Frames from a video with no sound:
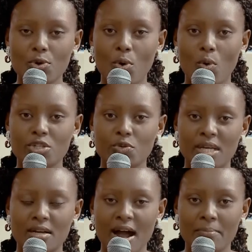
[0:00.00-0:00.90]
know what
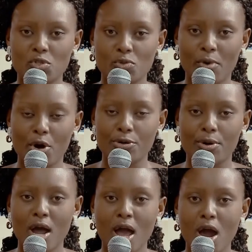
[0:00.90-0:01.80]
will come tomorrow,